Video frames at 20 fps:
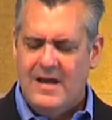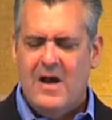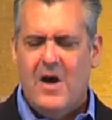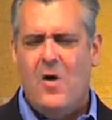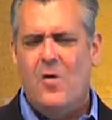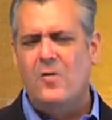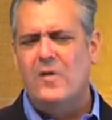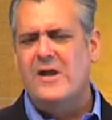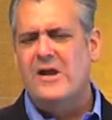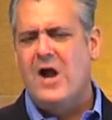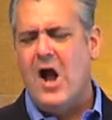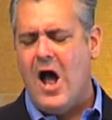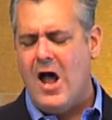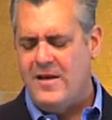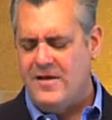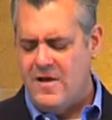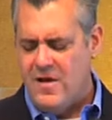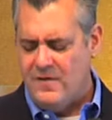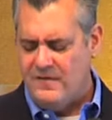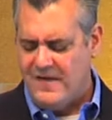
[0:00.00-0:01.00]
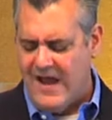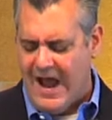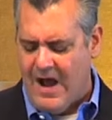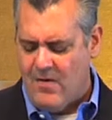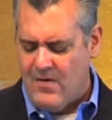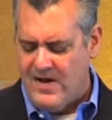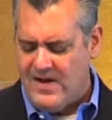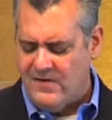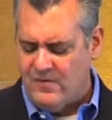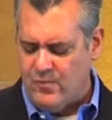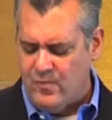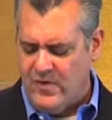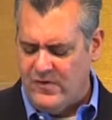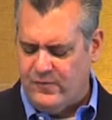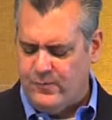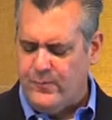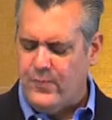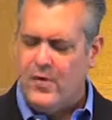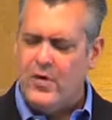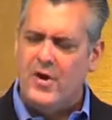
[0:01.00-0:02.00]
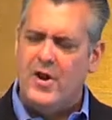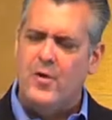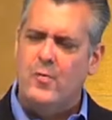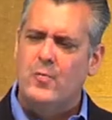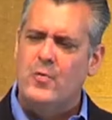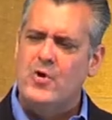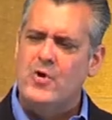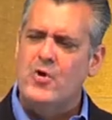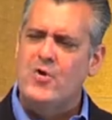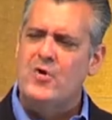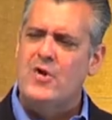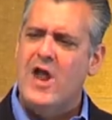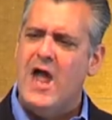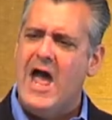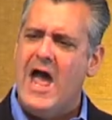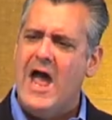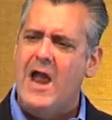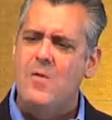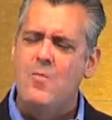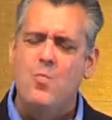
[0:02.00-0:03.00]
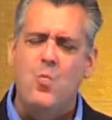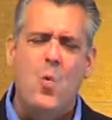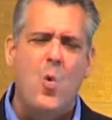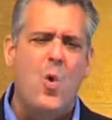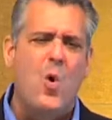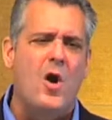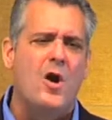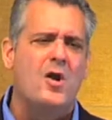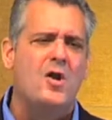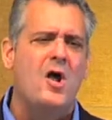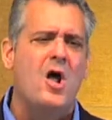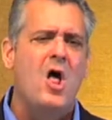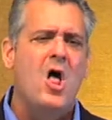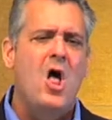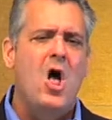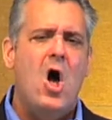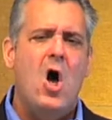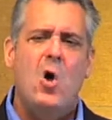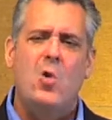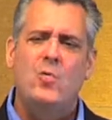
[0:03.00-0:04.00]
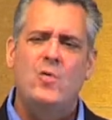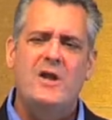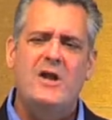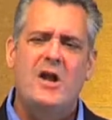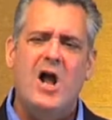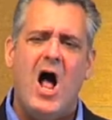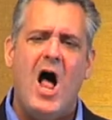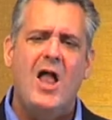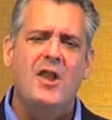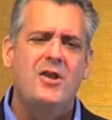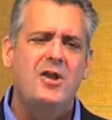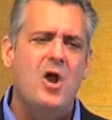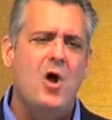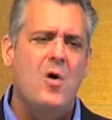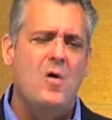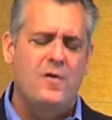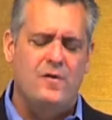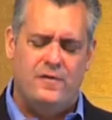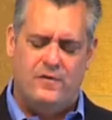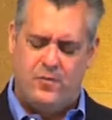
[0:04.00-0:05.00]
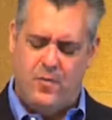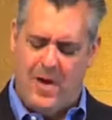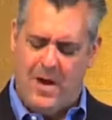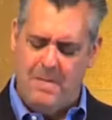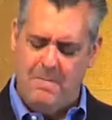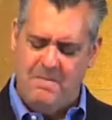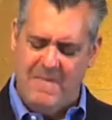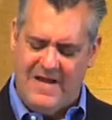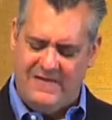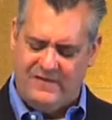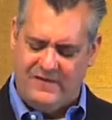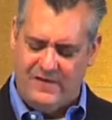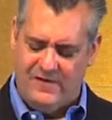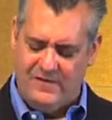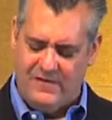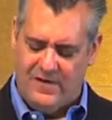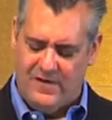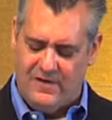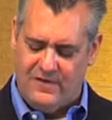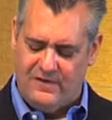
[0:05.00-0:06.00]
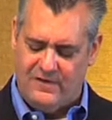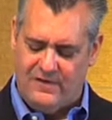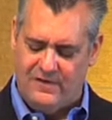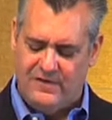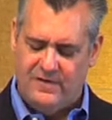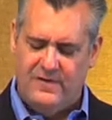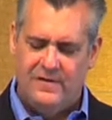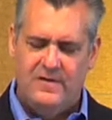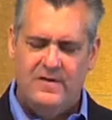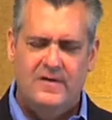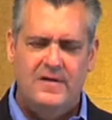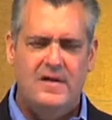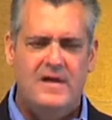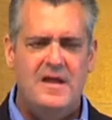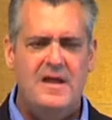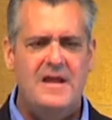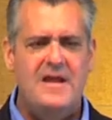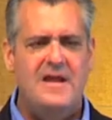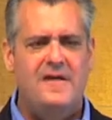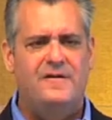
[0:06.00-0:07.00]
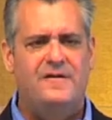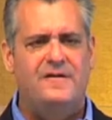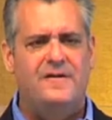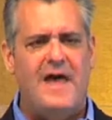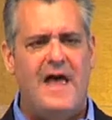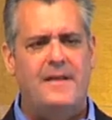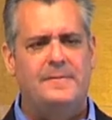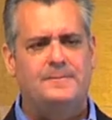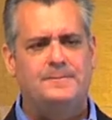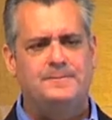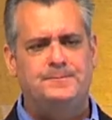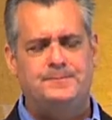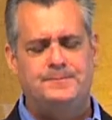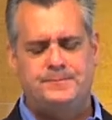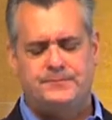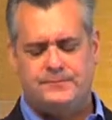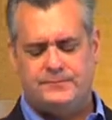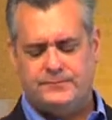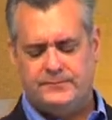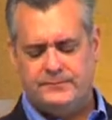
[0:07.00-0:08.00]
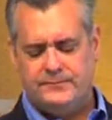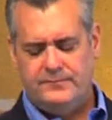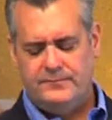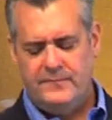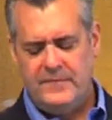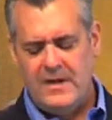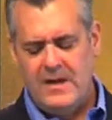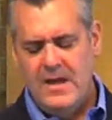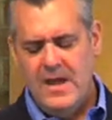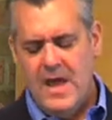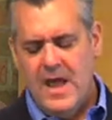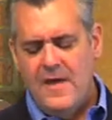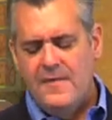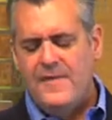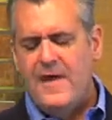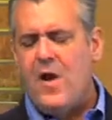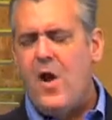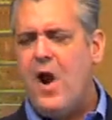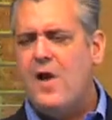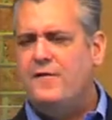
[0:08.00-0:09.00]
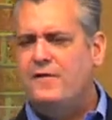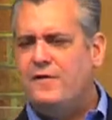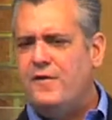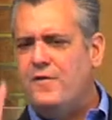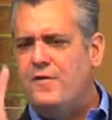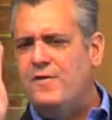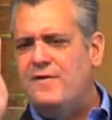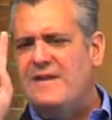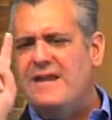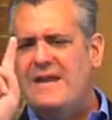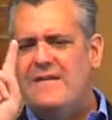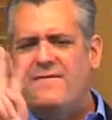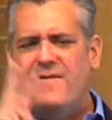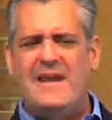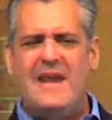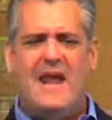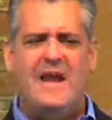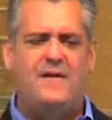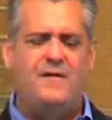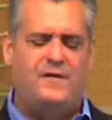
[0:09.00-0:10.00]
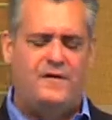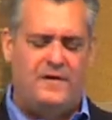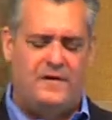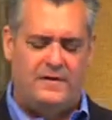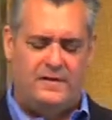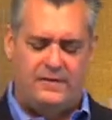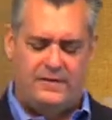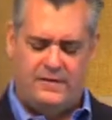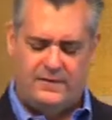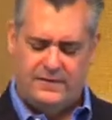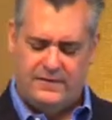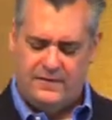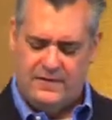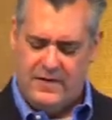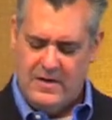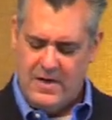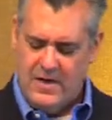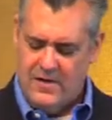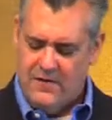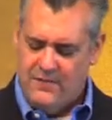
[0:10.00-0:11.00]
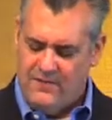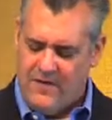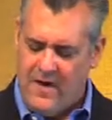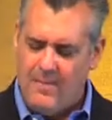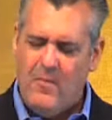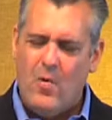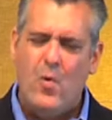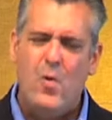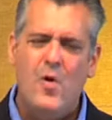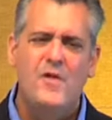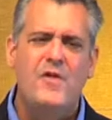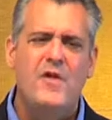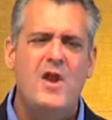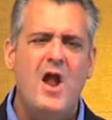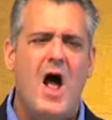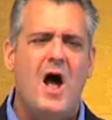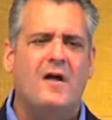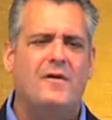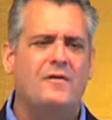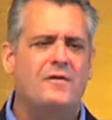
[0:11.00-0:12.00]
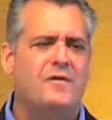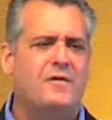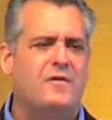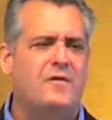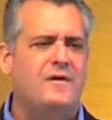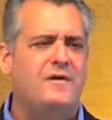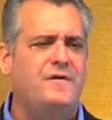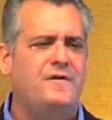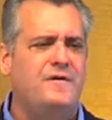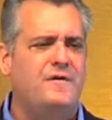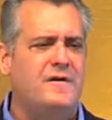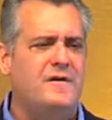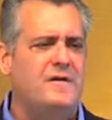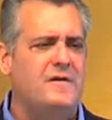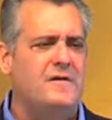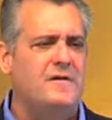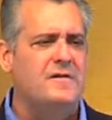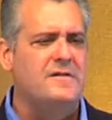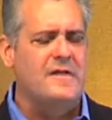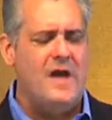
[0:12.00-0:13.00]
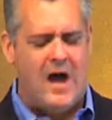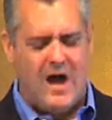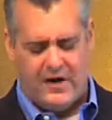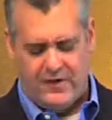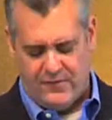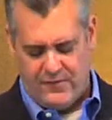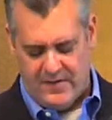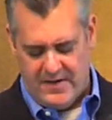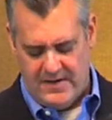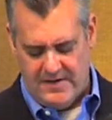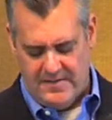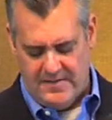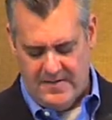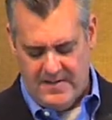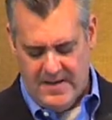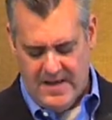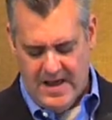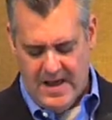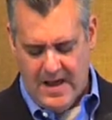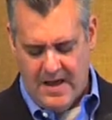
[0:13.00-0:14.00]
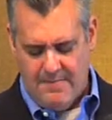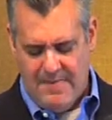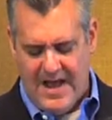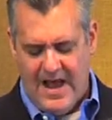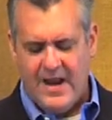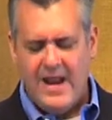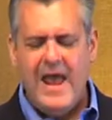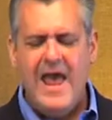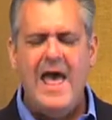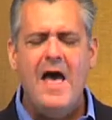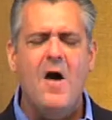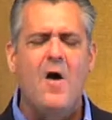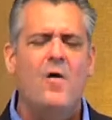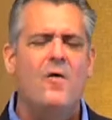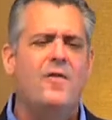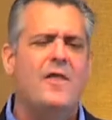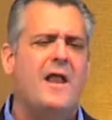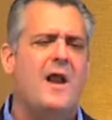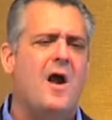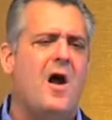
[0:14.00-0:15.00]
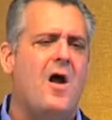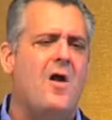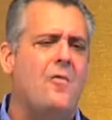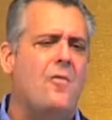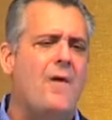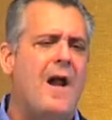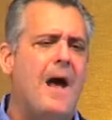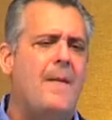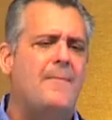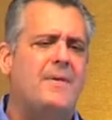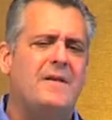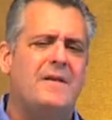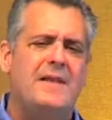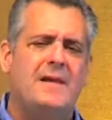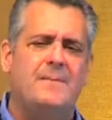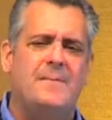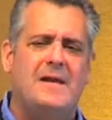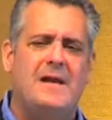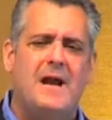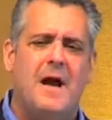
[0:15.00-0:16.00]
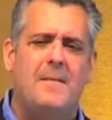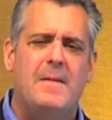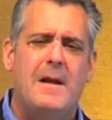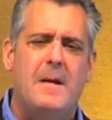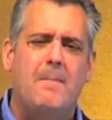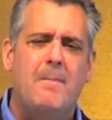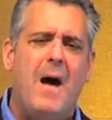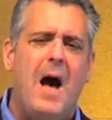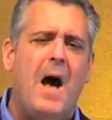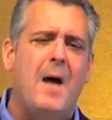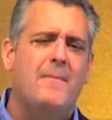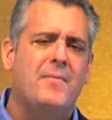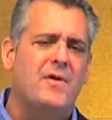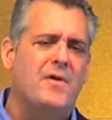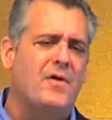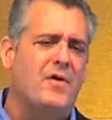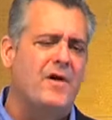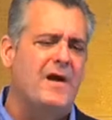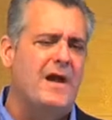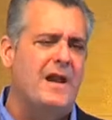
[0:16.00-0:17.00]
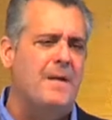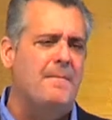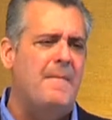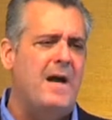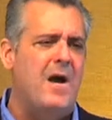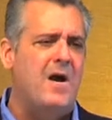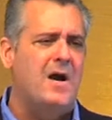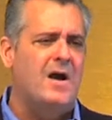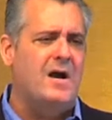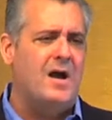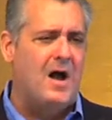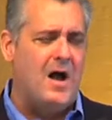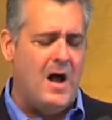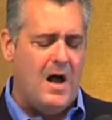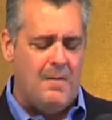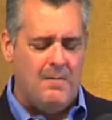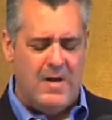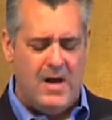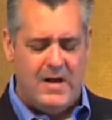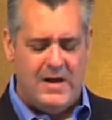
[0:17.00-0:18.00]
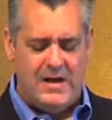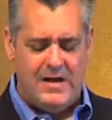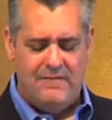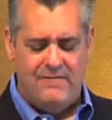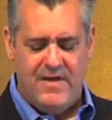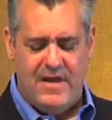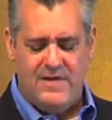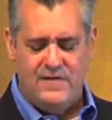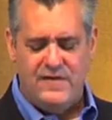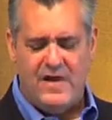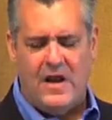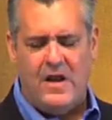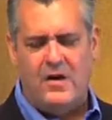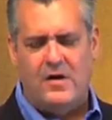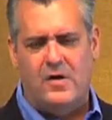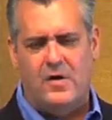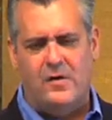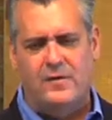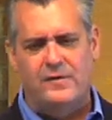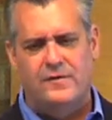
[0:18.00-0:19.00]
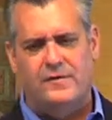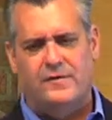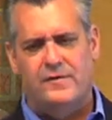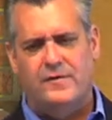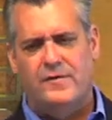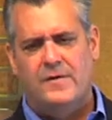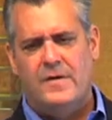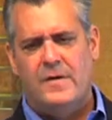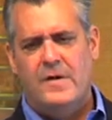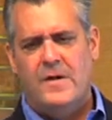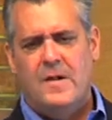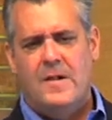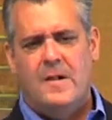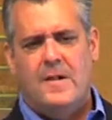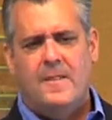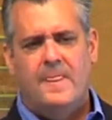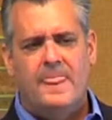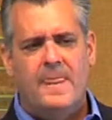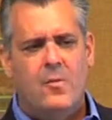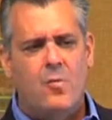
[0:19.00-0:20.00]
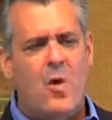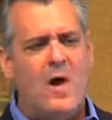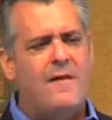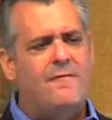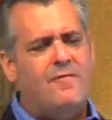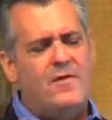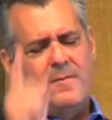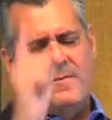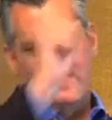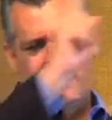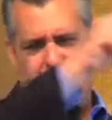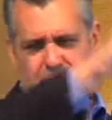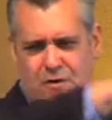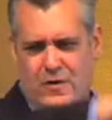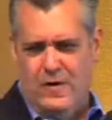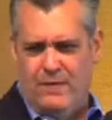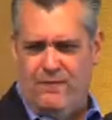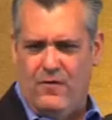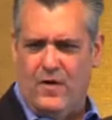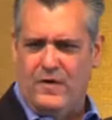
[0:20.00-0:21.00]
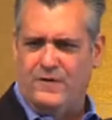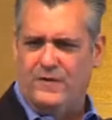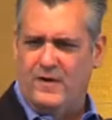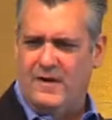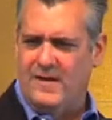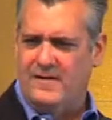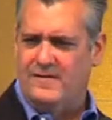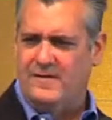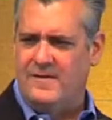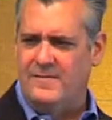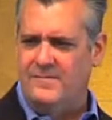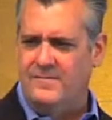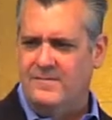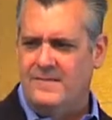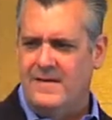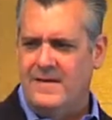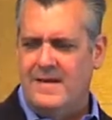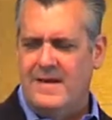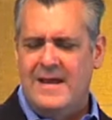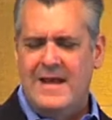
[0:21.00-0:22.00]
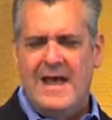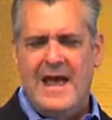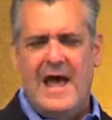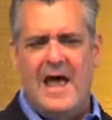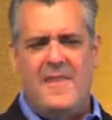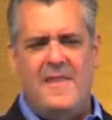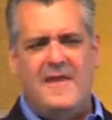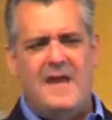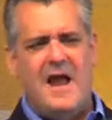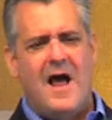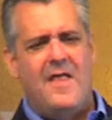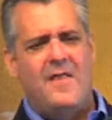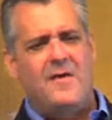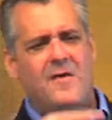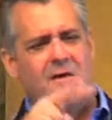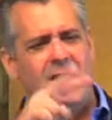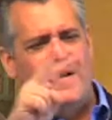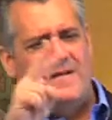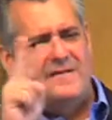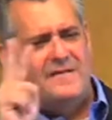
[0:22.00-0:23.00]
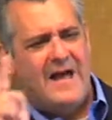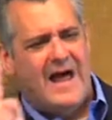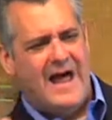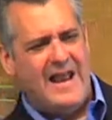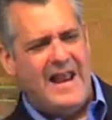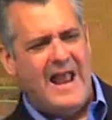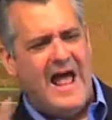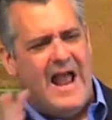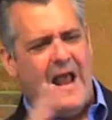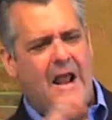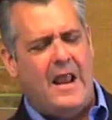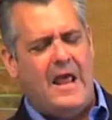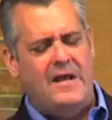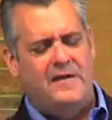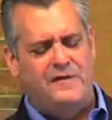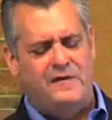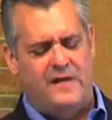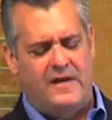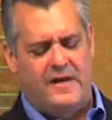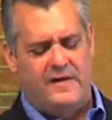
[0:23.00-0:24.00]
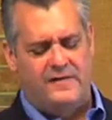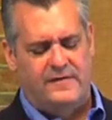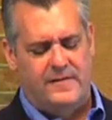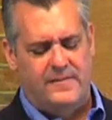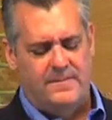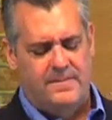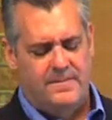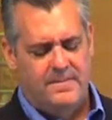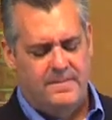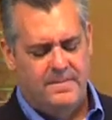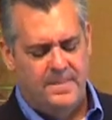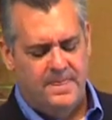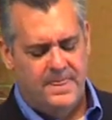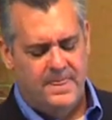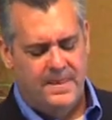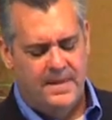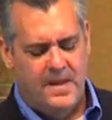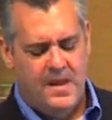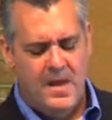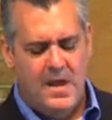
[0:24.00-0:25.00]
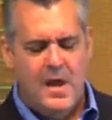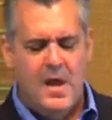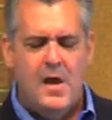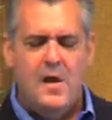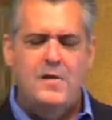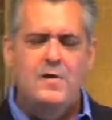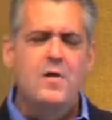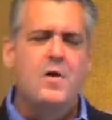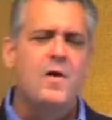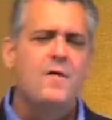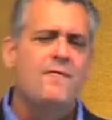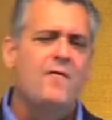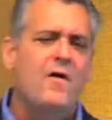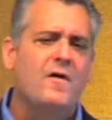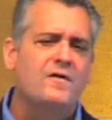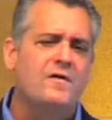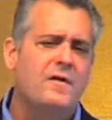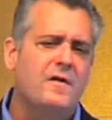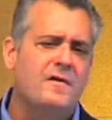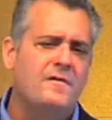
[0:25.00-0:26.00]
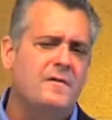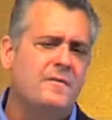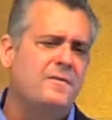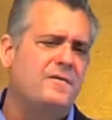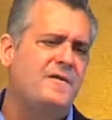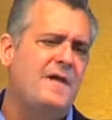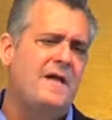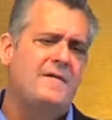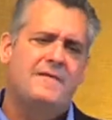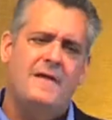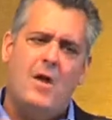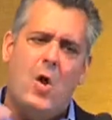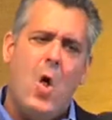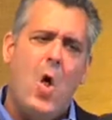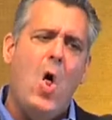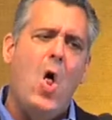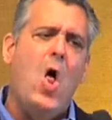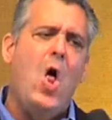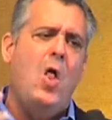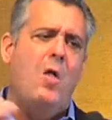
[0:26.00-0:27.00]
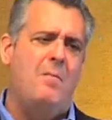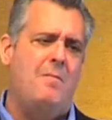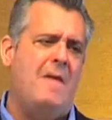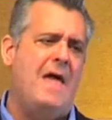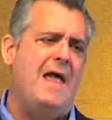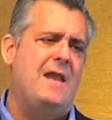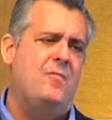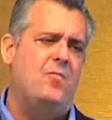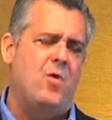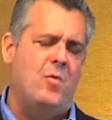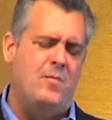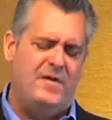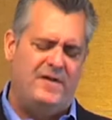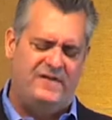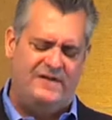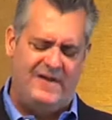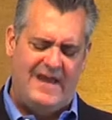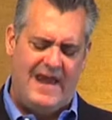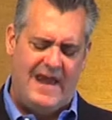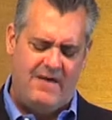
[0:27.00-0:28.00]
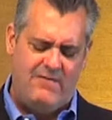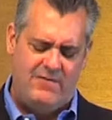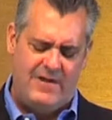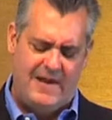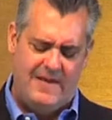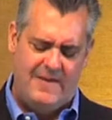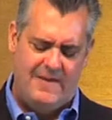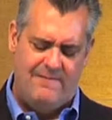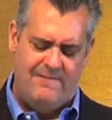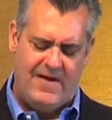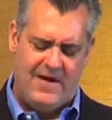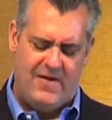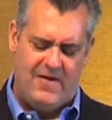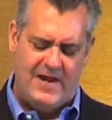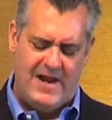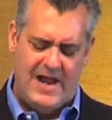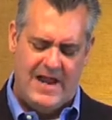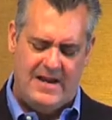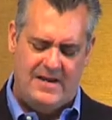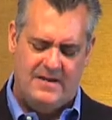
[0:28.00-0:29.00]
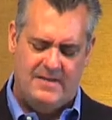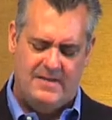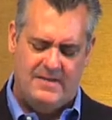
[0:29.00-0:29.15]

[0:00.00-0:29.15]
Only God knows how he has whispered and wooed and warned. Only God knows what messengers he has sent. There are two deviations from Orthodox Christian doctrine about hell that are rapidly becoming popular in America among evangelicals. One of them is universalism, and the other is annihilationism. Universalism says that all men will be saved in the very end.